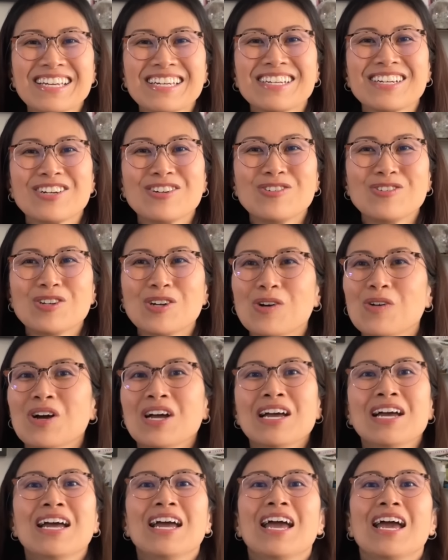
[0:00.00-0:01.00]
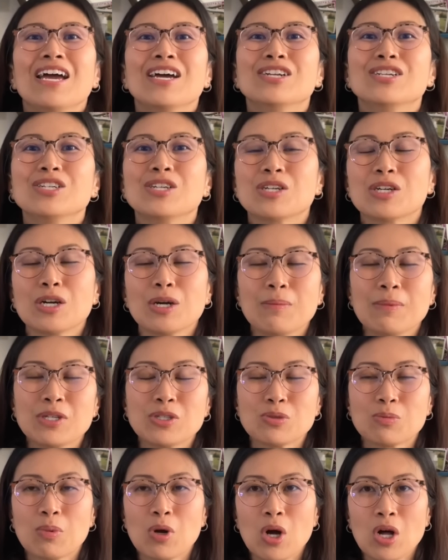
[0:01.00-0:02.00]
Kakuno and your
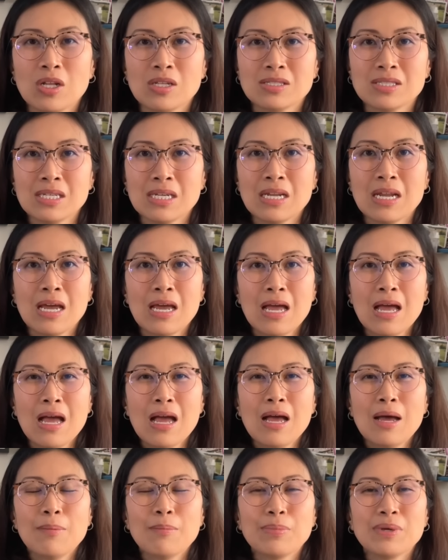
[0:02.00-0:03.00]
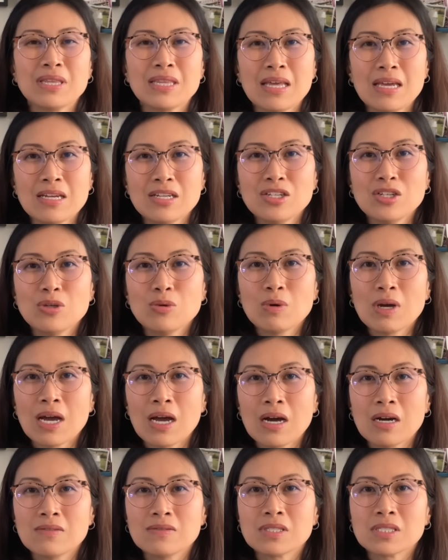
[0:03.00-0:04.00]
Metropolitan. But then you
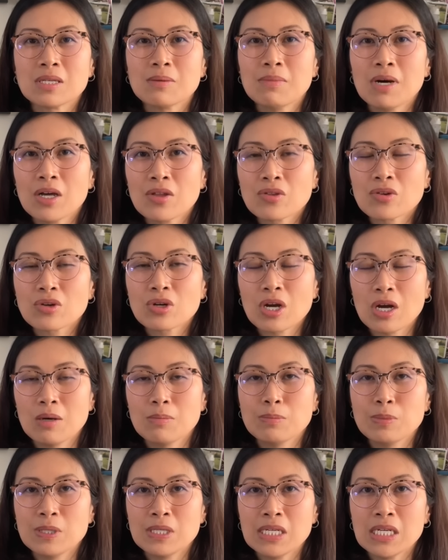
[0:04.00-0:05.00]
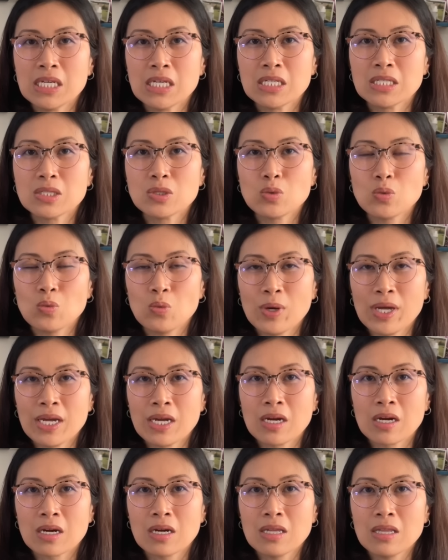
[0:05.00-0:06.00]
have some other companies
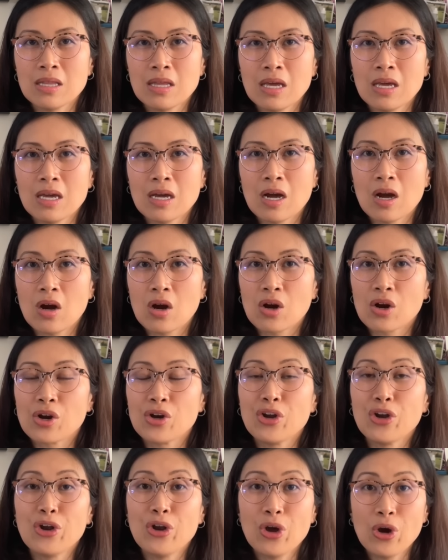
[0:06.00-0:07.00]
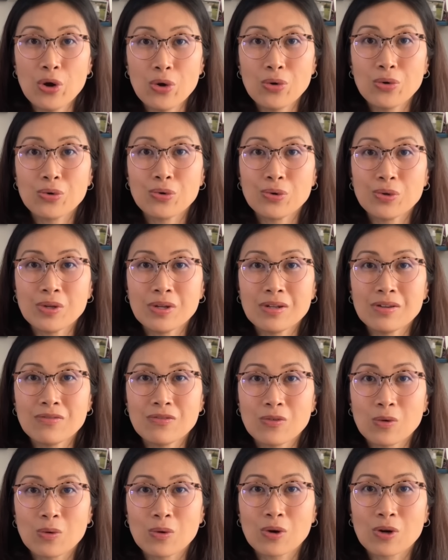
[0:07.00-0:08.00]
where they are known
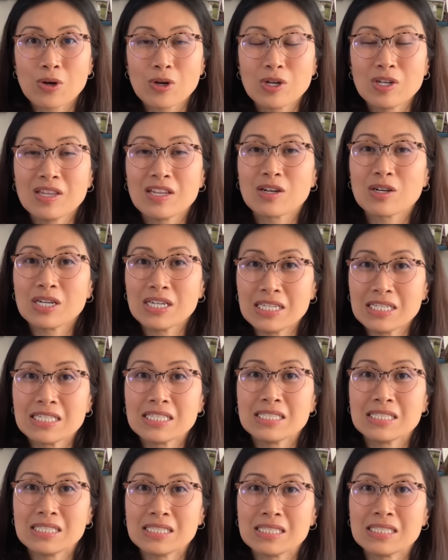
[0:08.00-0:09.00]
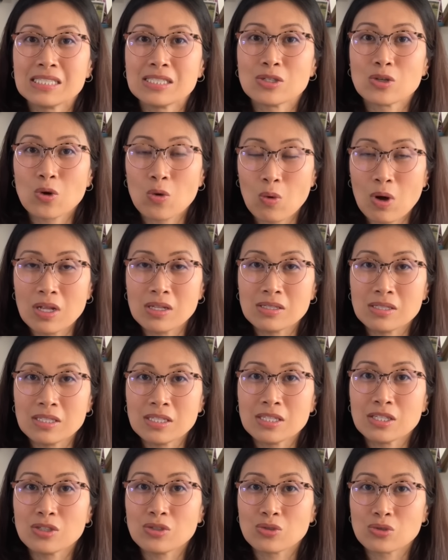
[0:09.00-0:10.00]
for their inconsistent quality
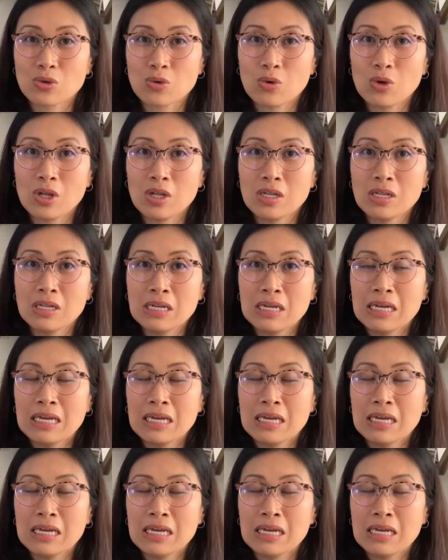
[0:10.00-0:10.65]
control.